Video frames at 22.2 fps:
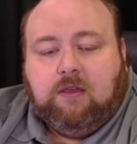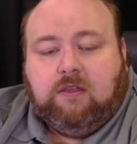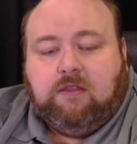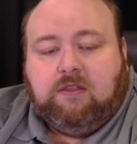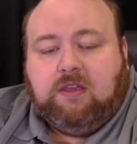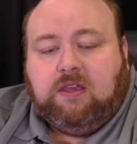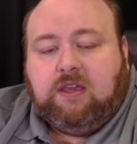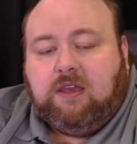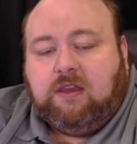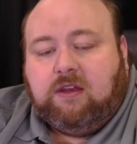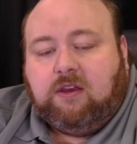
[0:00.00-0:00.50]

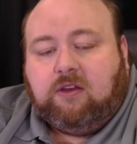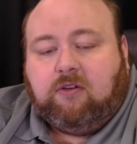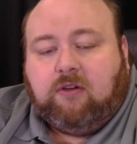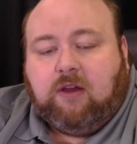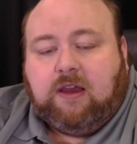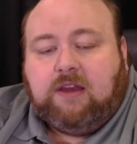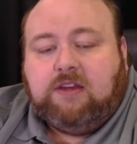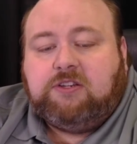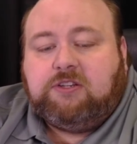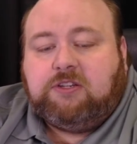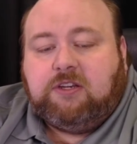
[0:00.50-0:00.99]
The
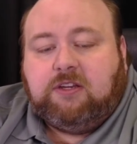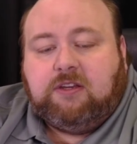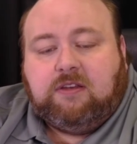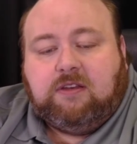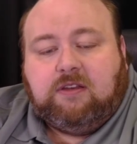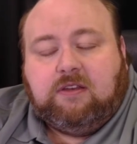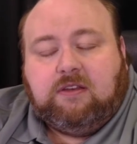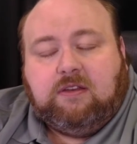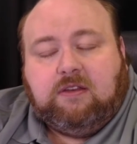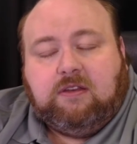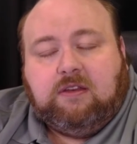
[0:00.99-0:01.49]

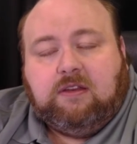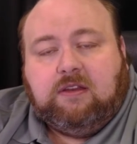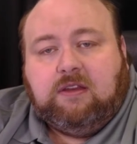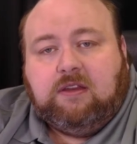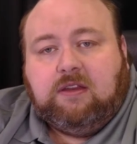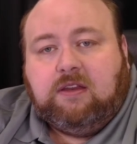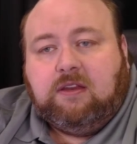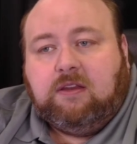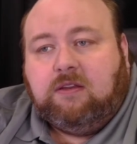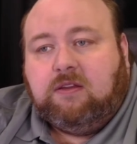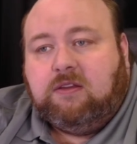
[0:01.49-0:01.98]
integration,
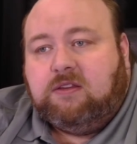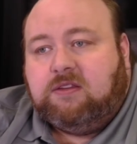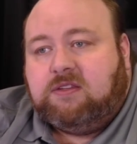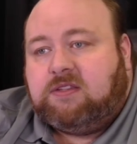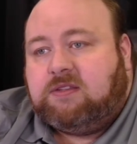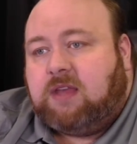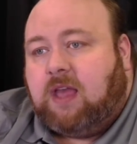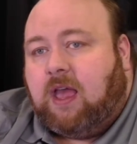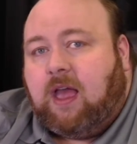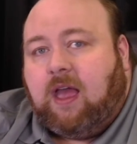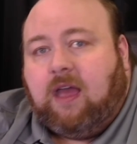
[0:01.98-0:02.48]

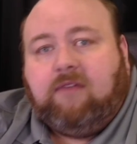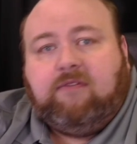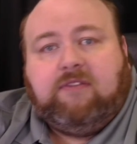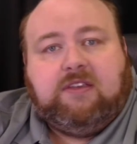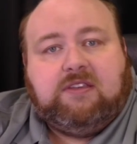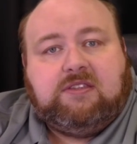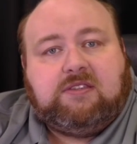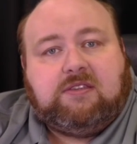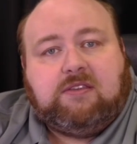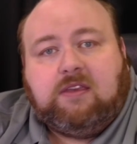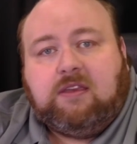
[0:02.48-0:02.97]

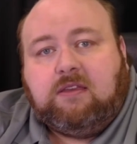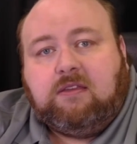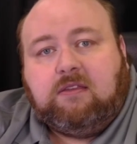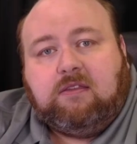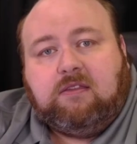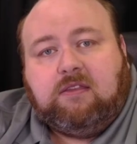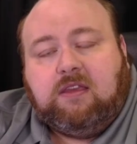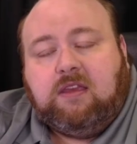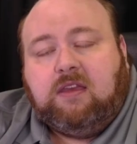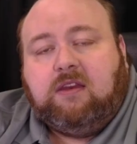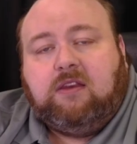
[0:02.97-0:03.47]
obviously
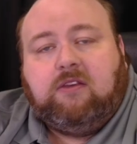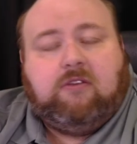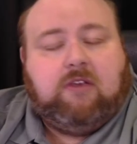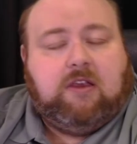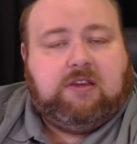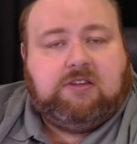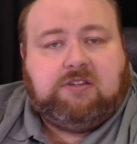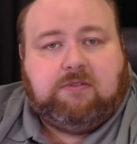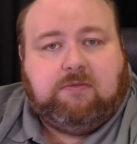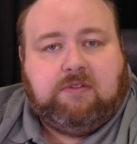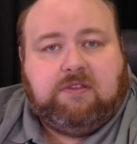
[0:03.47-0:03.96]
the
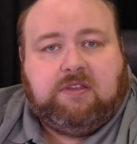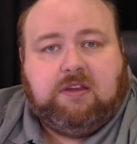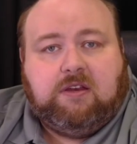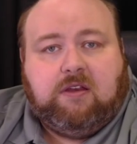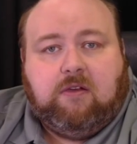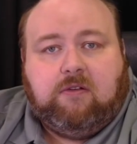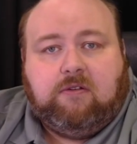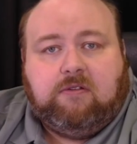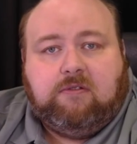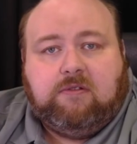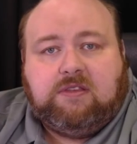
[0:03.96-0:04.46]
integration within
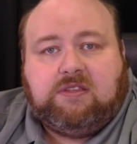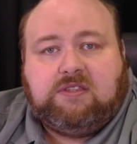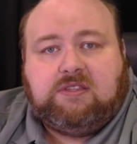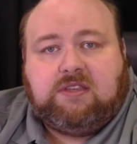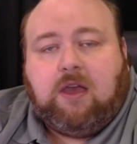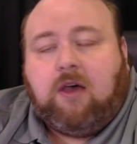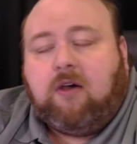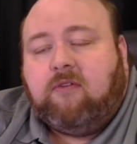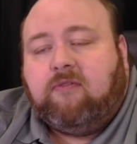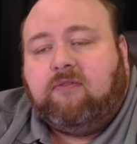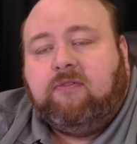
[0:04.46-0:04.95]
Odoo
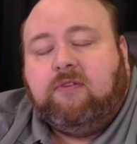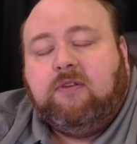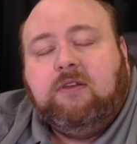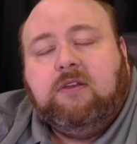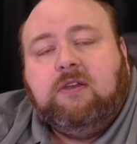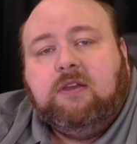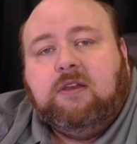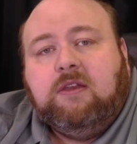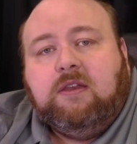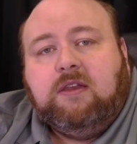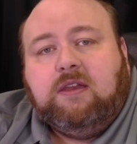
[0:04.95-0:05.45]
itself
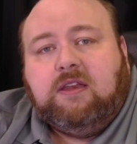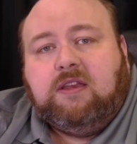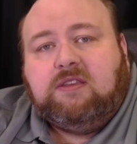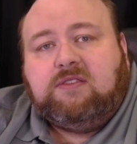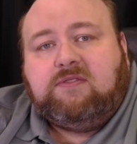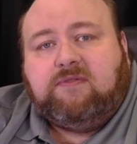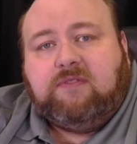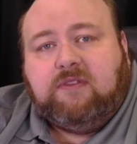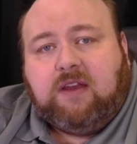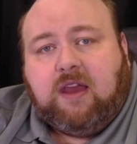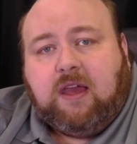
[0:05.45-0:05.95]

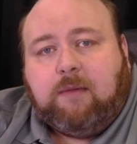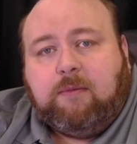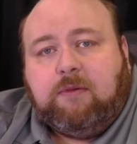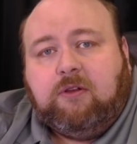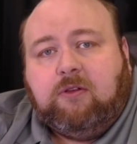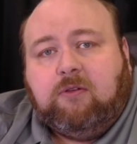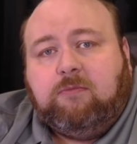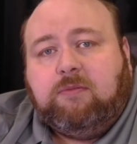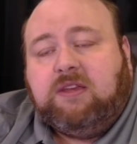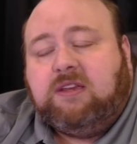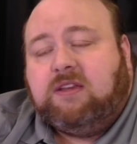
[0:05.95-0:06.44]
is
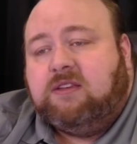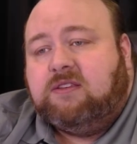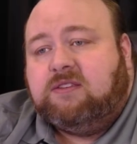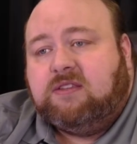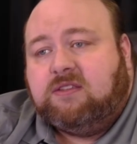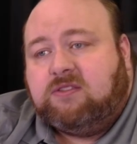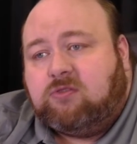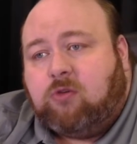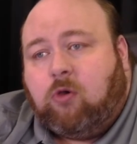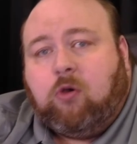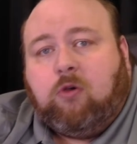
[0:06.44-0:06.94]
phenomenal because
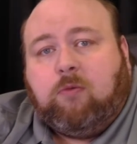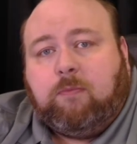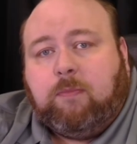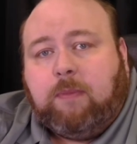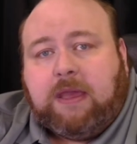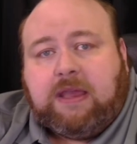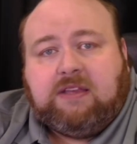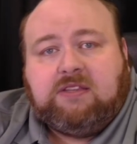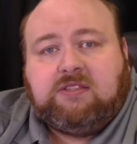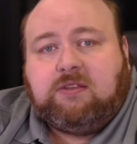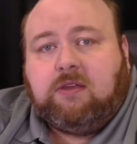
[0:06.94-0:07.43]
it's all
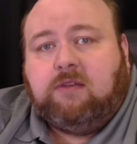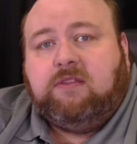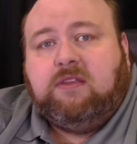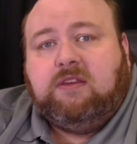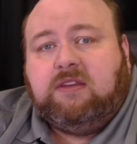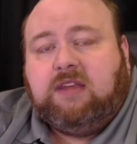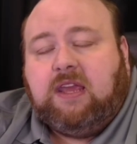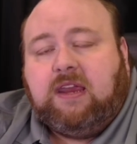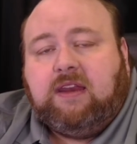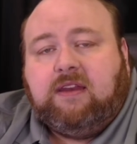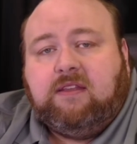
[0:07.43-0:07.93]
based on
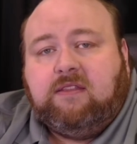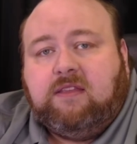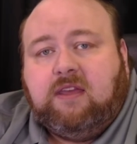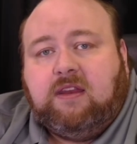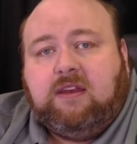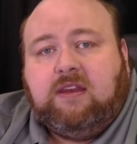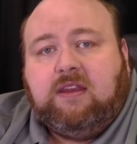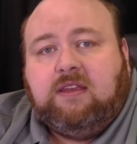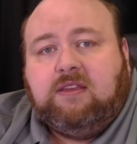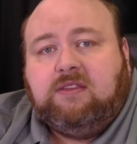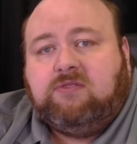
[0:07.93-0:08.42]
the data
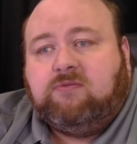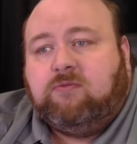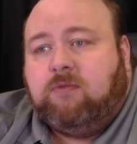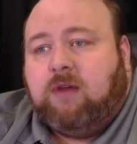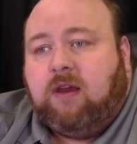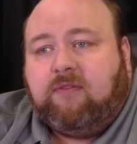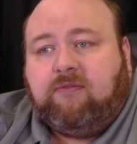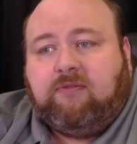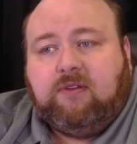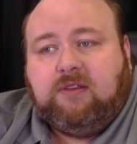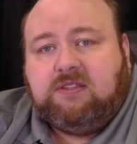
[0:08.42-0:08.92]
that is
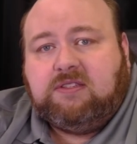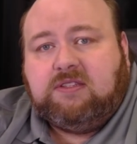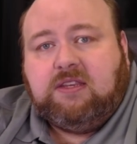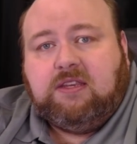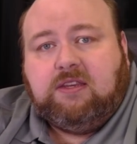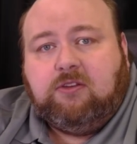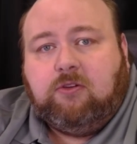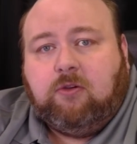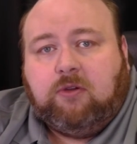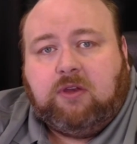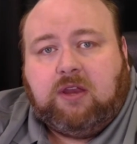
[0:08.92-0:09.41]
referenced
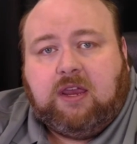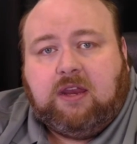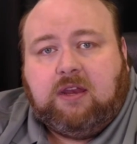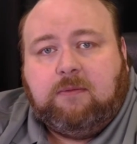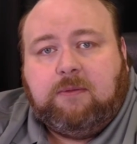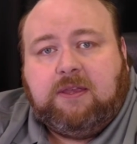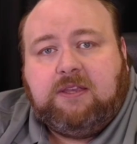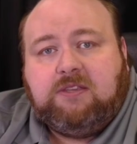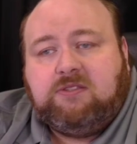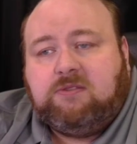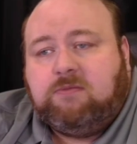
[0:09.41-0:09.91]
in your
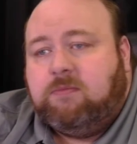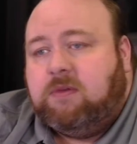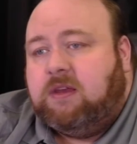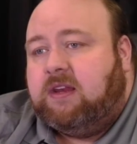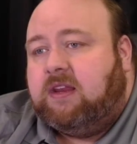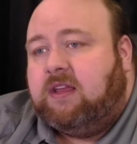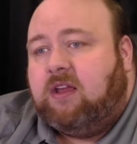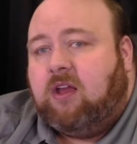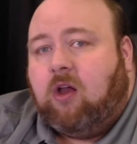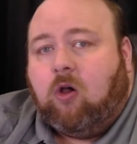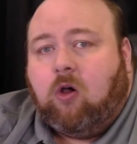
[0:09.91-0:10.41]
database,
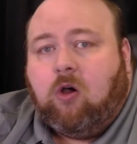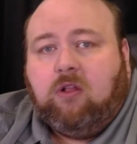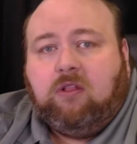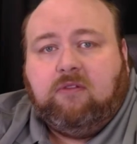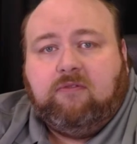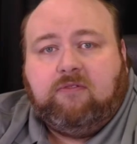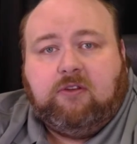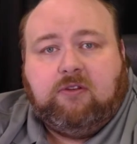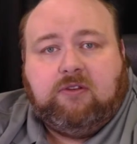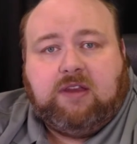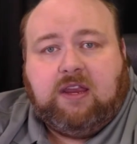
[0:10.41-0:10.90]
meaning all
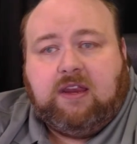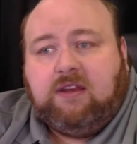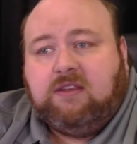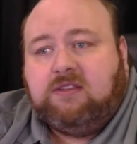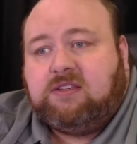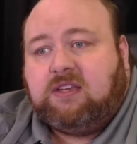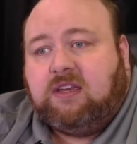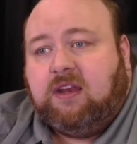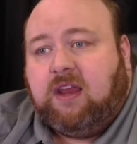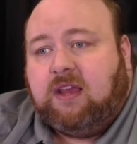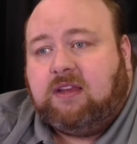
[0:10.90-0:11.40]
of your data
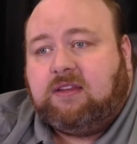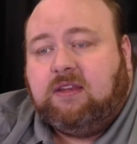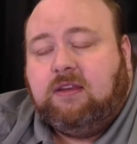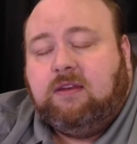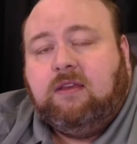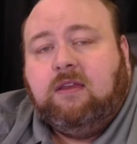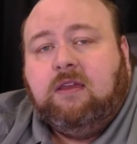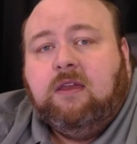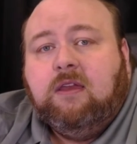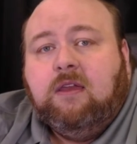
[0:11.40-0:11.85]
is connected.